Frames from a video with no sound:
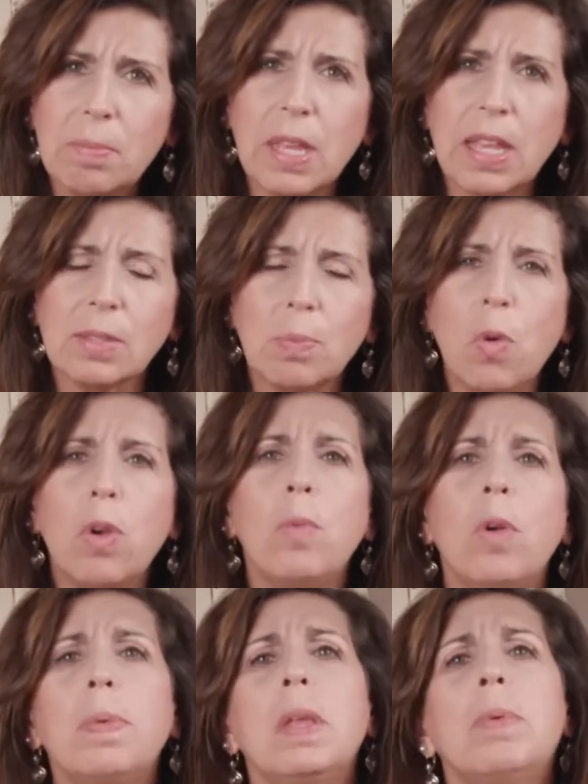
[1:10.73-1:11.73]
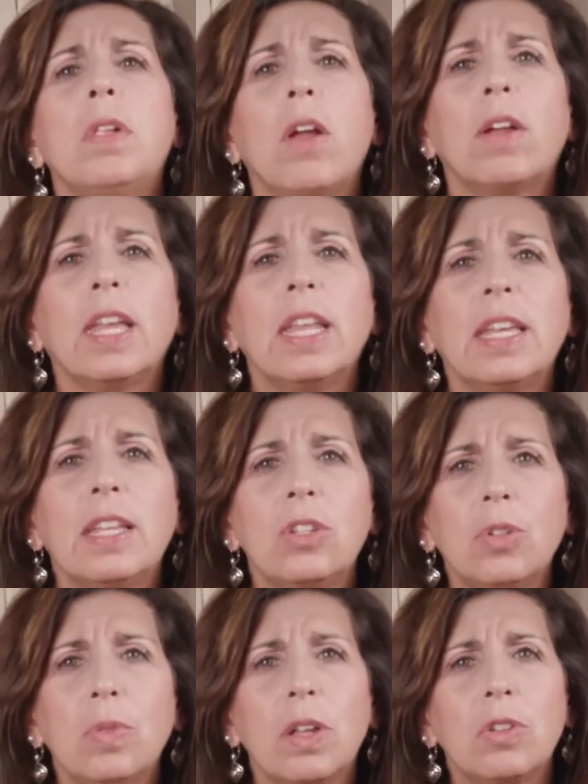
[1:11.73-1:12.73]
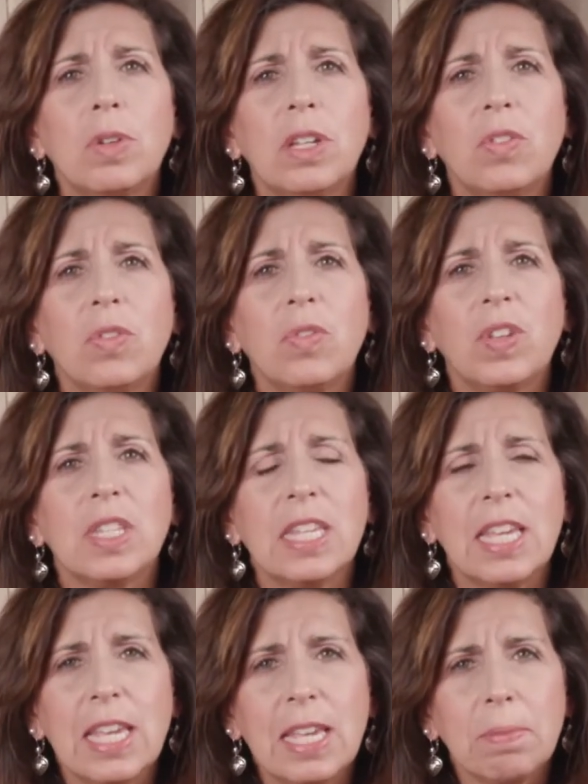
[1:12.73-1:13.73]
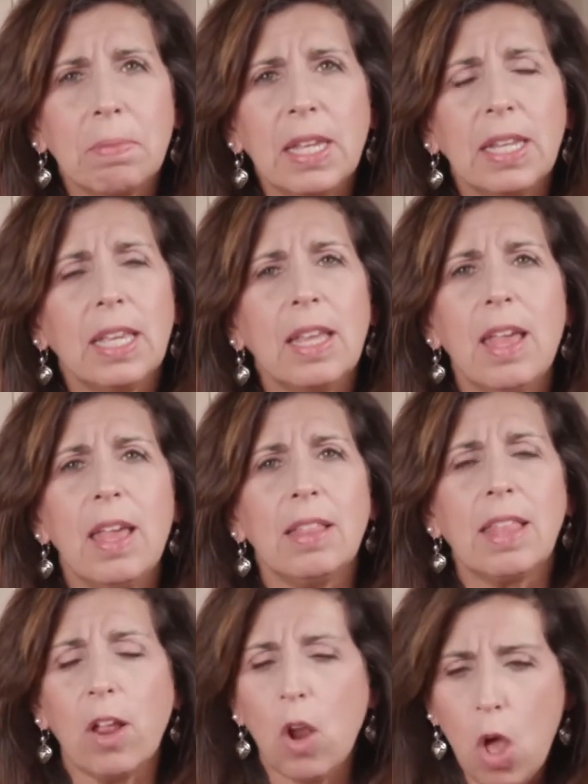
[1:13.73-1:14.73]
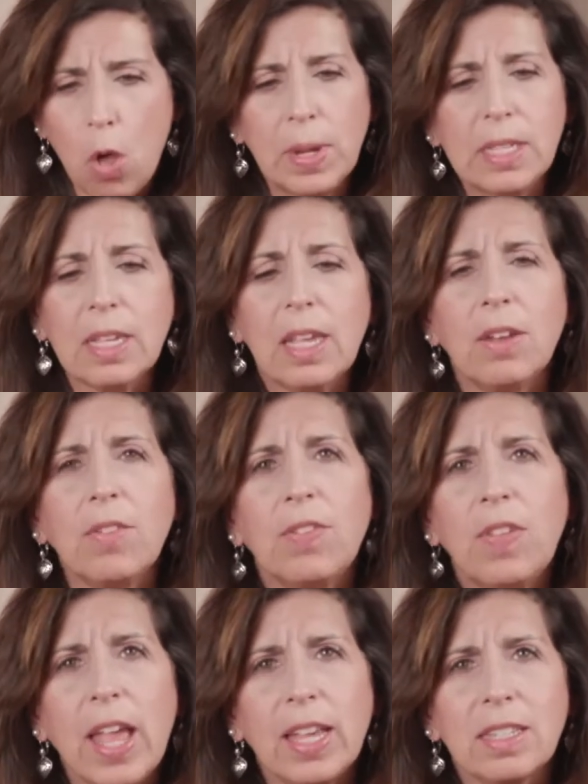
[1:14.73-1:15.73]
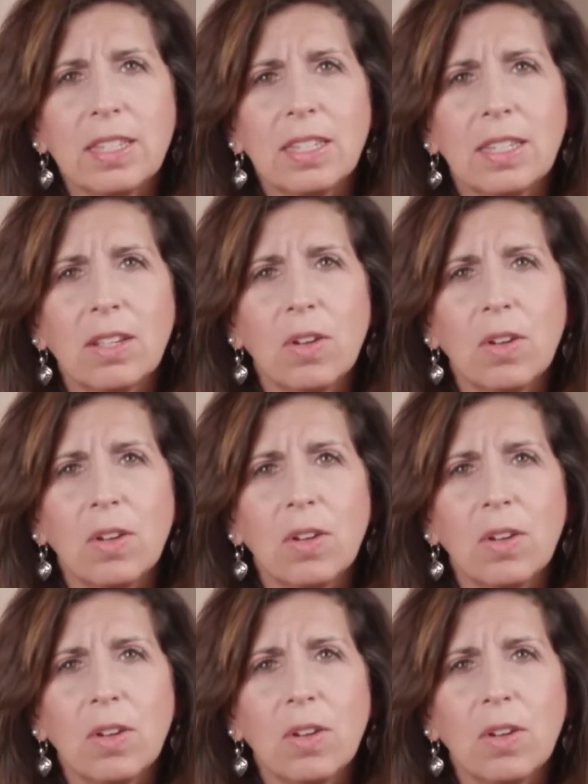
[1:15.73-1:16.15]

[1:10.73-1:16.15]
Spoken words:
because more and more people are getting into adrenal fatigue, meaning they are always in a flight